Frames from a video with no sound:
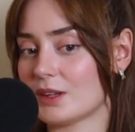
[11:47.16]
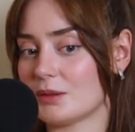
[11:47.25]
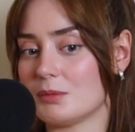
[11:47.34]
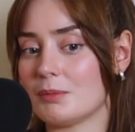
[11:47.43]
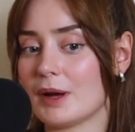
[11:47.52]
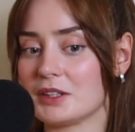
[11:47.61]

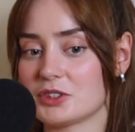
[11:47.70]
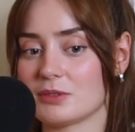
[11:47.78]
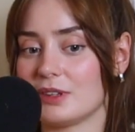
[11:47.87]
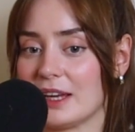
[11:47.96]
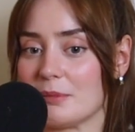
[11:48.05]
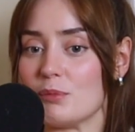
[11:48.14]
much
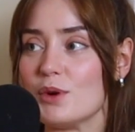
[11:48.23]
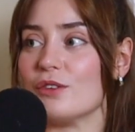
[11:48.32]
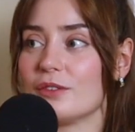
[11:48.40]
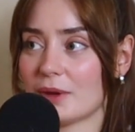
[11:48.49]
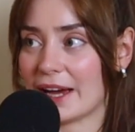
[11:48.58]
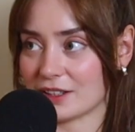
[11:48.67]
like
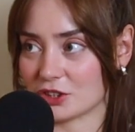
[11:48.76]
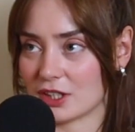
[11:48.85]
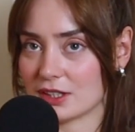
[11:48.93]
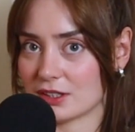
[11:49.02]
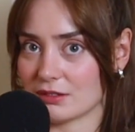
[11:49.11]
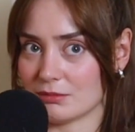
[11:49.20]

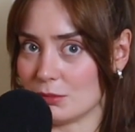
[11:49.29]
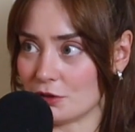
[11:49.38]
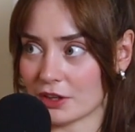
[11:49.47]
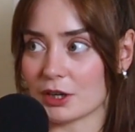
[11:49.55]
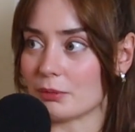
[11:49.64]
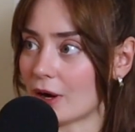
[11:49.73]

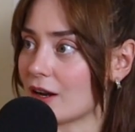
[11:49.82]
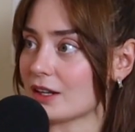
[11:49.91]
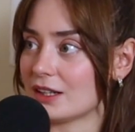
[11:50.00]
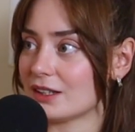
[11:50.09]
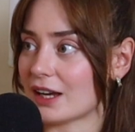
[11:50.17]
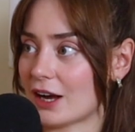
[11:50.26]
moving your
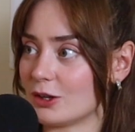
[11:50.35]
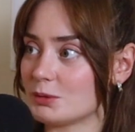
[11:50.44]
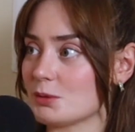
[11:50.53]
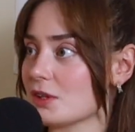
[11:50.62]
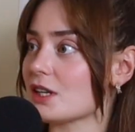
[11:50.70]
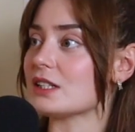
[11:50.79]
body helps
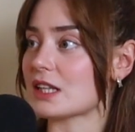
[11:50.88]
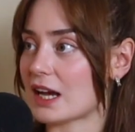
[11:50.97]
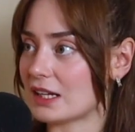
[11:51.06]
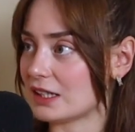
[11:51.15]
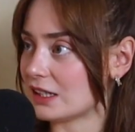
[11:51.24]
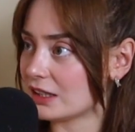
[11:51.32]
with
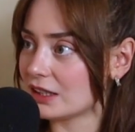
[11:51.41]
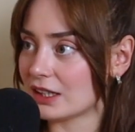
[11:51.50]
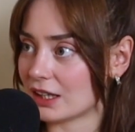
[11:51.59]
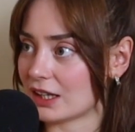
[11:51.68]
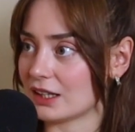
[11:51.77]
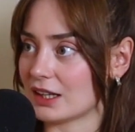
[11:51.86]
anxiety
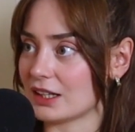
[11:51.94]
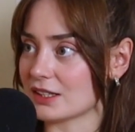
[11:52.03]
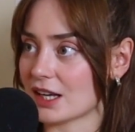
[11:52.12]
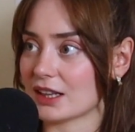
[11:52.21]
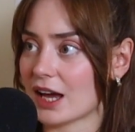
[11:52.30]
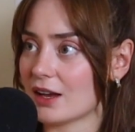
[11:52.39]
and things
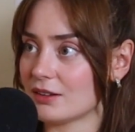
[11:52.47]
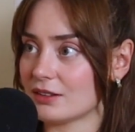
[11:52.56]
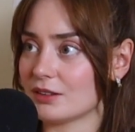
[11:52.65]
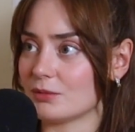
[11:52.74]
like that?